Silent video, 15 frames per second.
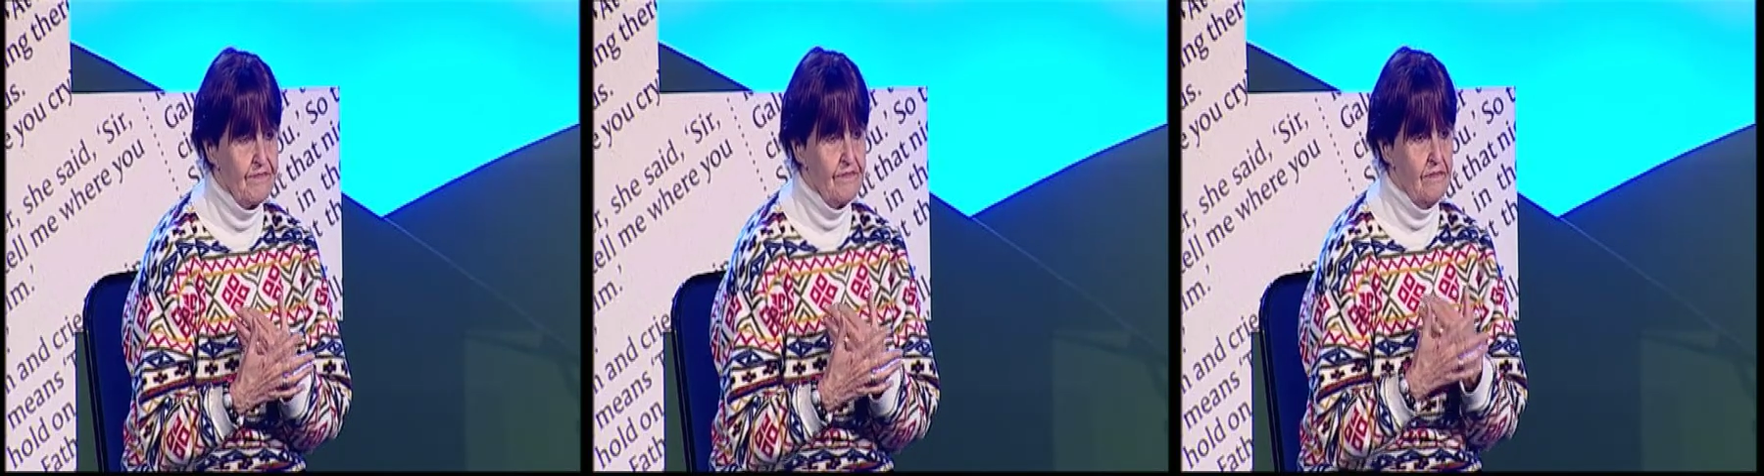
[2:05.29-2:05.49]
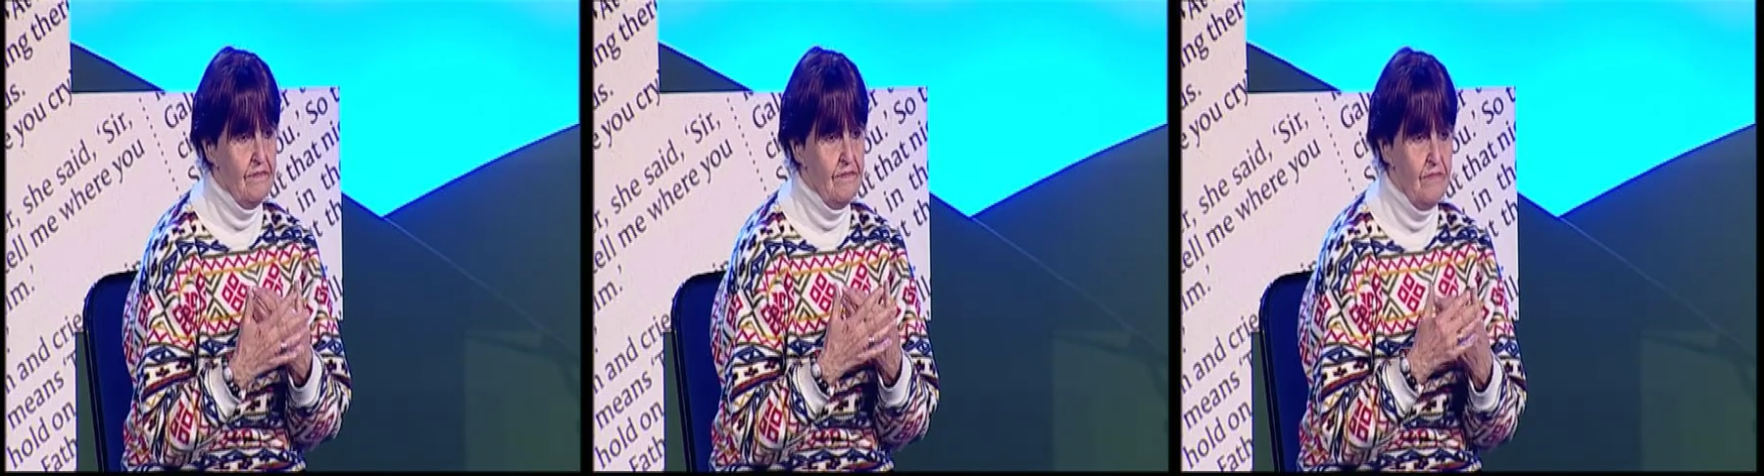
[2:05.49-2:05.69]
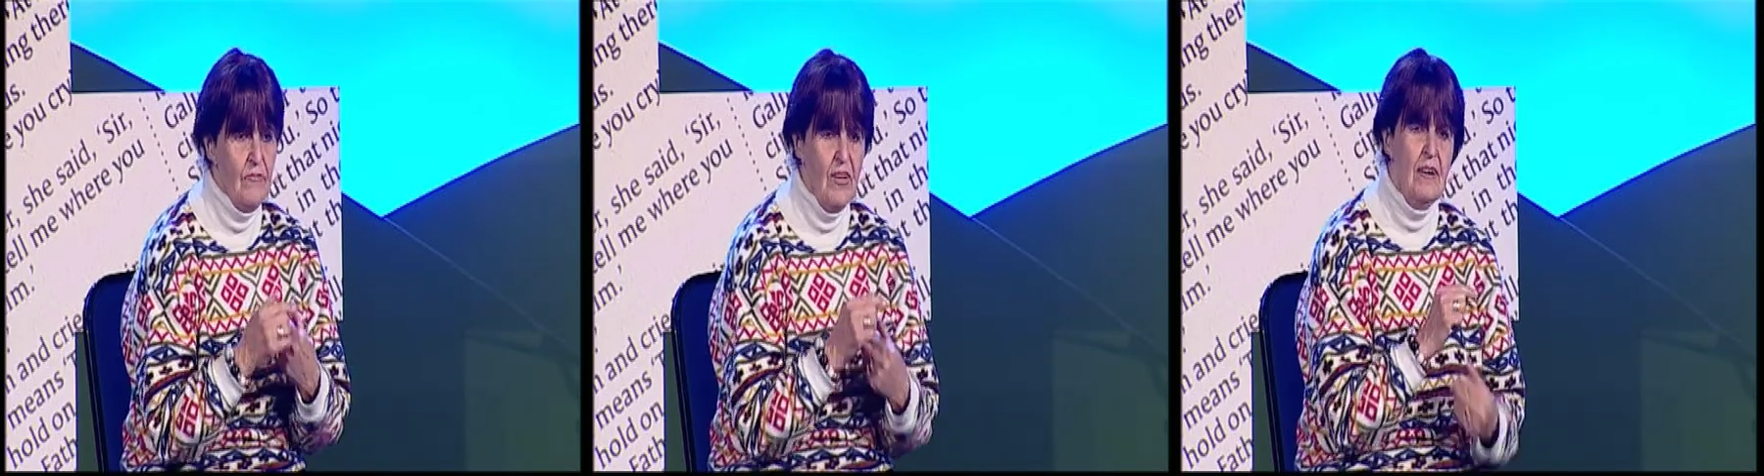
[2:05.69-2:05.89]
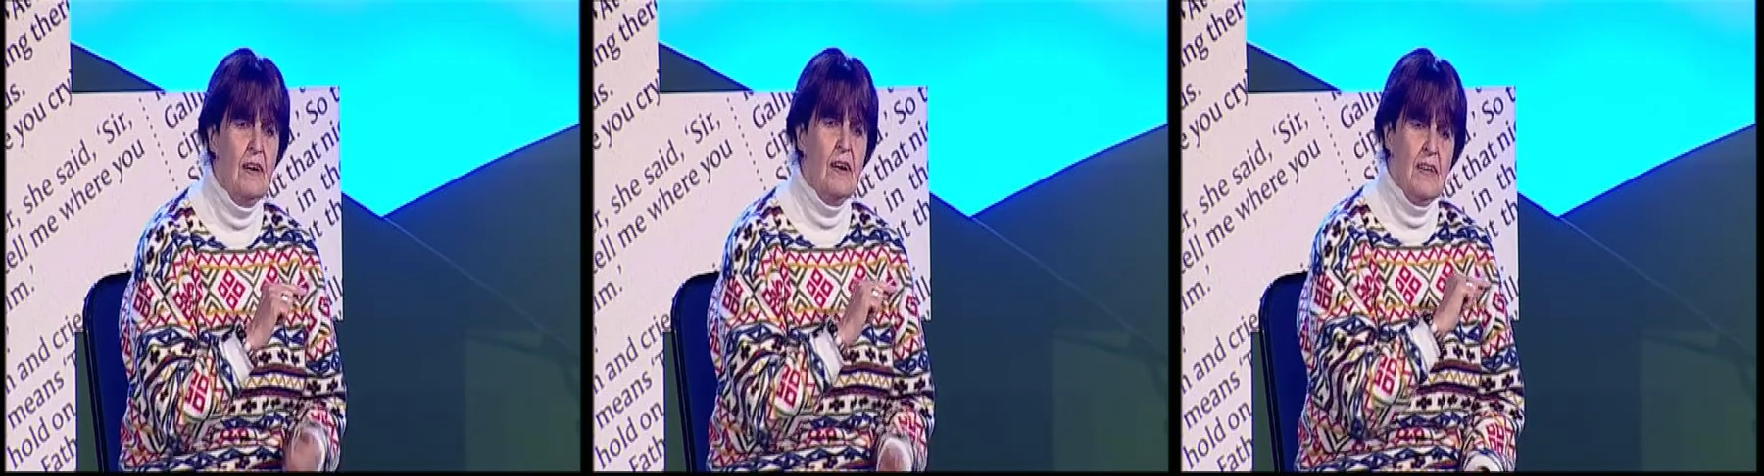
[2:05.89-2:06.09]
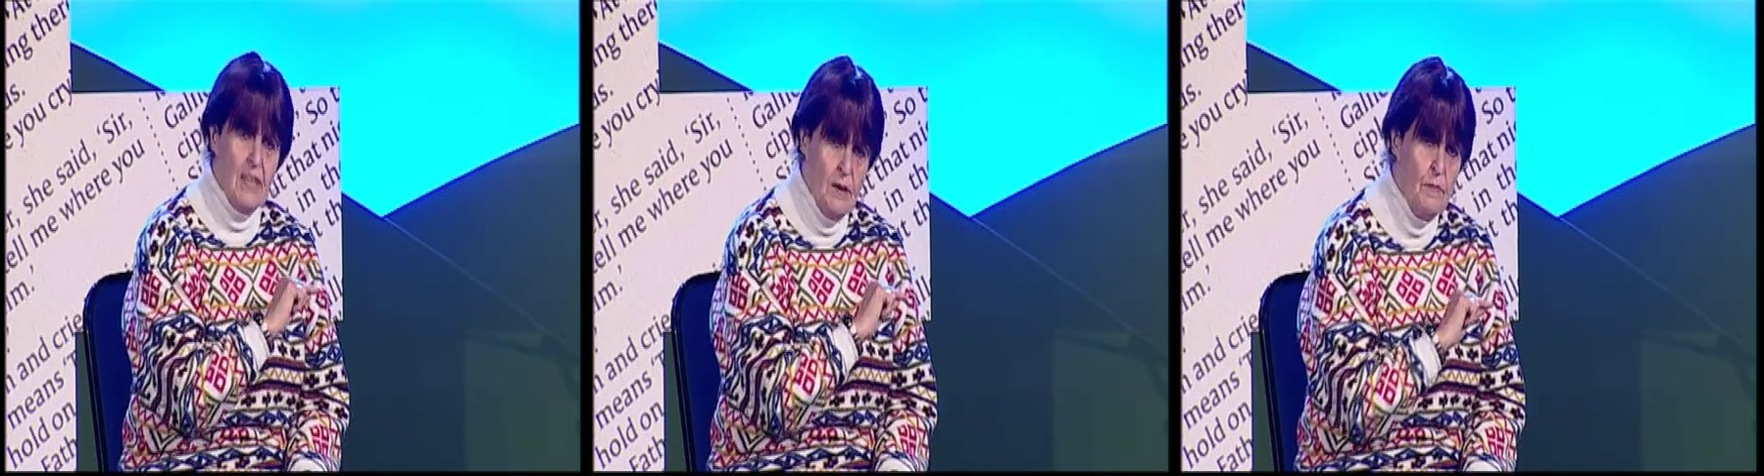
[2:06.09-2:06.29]
Yeah.
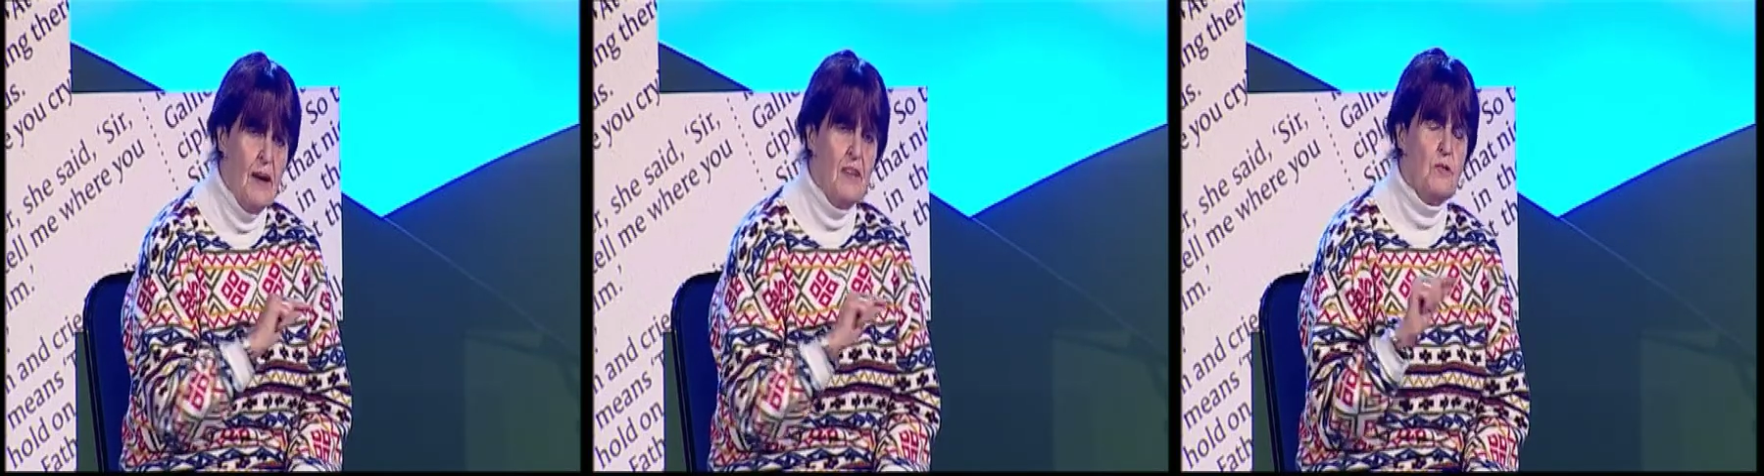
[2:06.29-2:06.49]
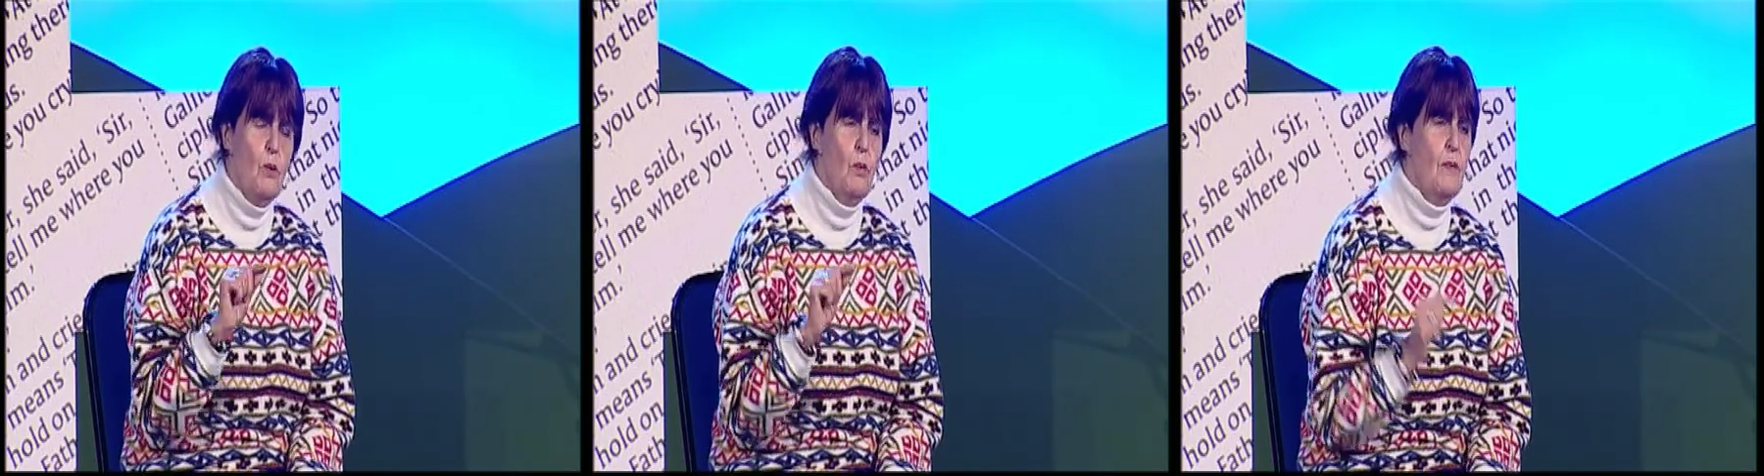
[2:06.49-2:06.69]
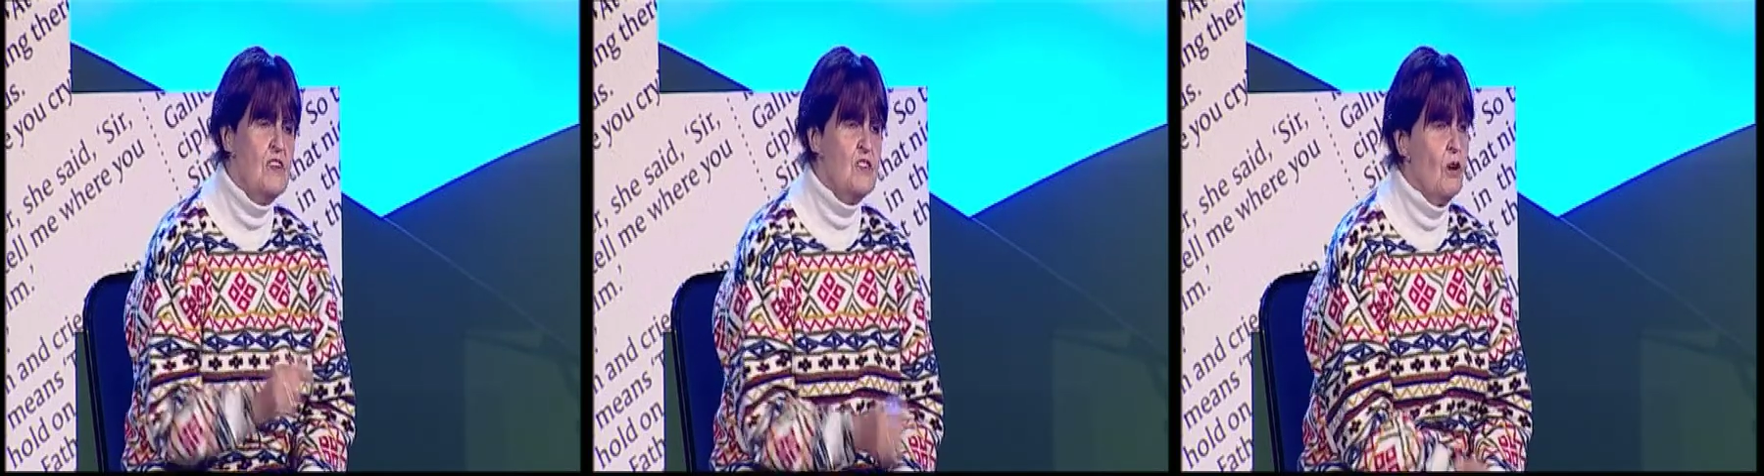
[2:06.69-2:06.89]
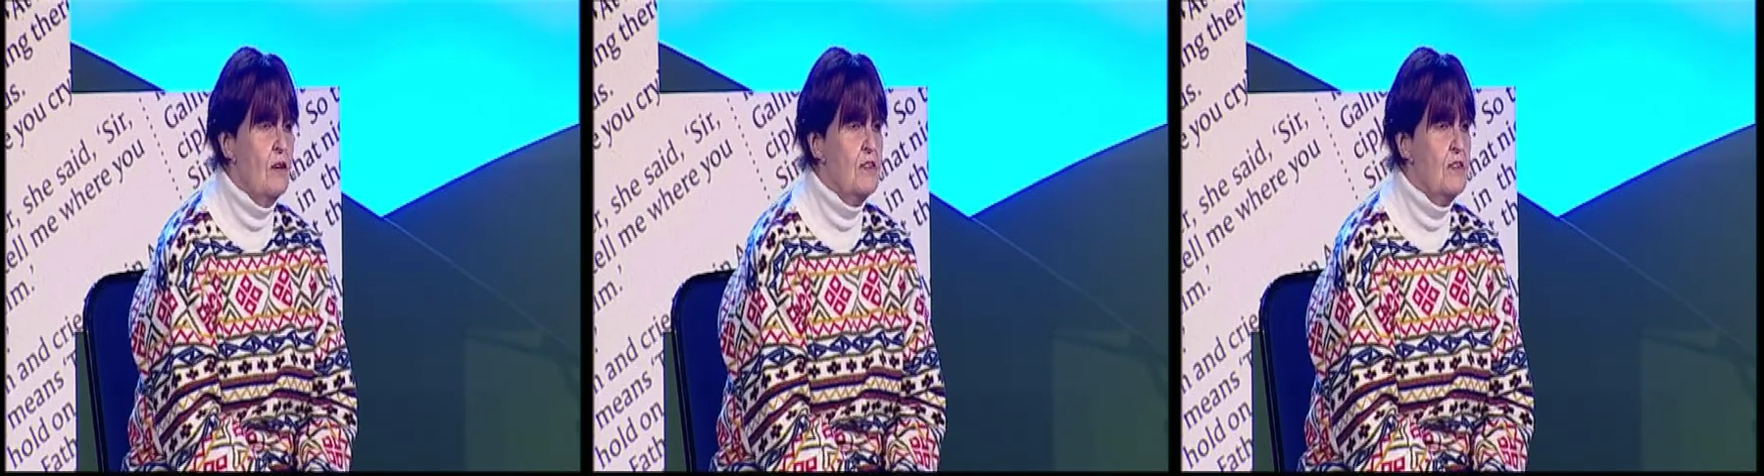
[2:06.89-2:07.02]
Then my thought went on